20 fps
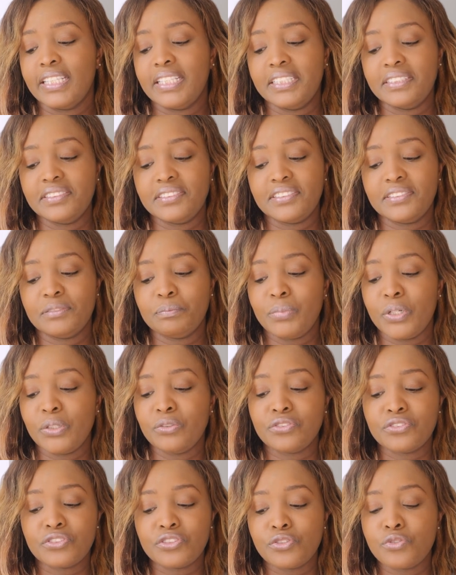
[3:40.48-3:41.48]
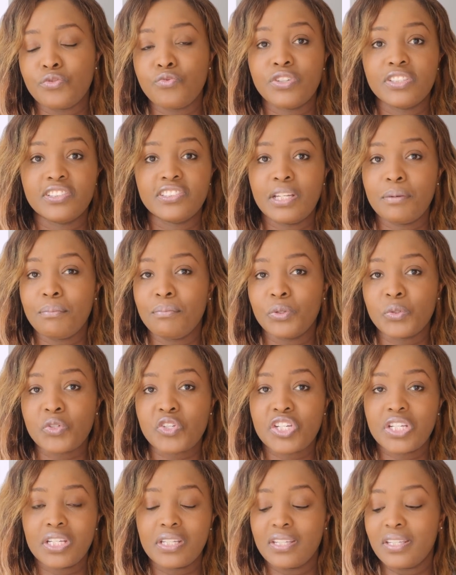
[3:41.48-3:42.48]
it's supposed to resemble
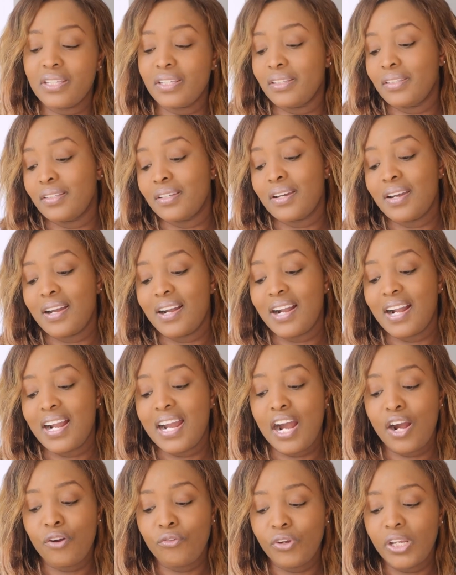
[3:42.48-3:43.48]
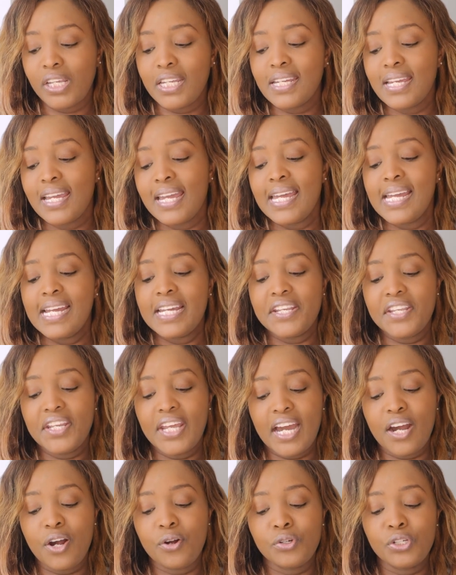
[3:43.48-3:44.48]
chicken curry.
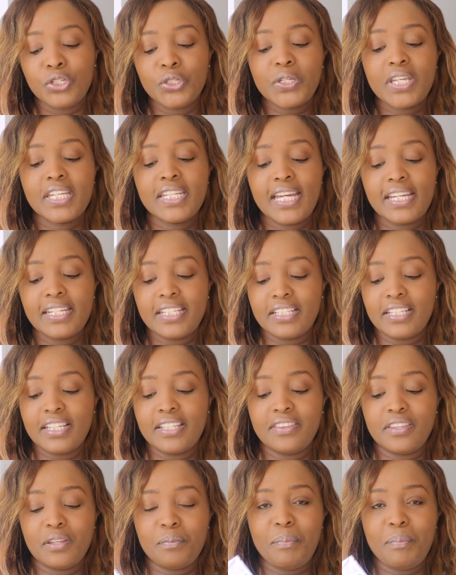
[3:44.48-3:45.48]
Now looking at it in the